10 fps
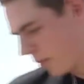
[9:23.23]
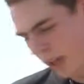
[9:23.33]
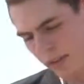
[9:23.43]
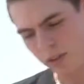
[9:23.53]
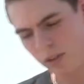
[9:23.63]

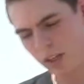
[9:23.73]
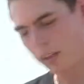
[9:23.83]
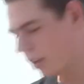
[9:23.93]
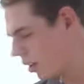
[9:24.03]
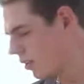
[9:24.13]
after you got
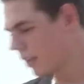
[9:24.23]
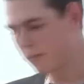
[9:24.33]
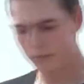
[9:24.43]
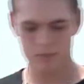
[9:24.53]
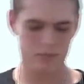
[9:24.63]
that all
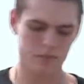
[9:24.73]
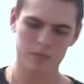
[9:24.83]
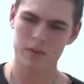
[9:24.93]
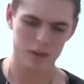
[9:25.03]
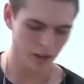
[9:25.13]
done,
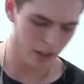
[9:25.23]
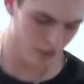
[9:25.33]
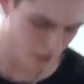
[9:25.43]
I just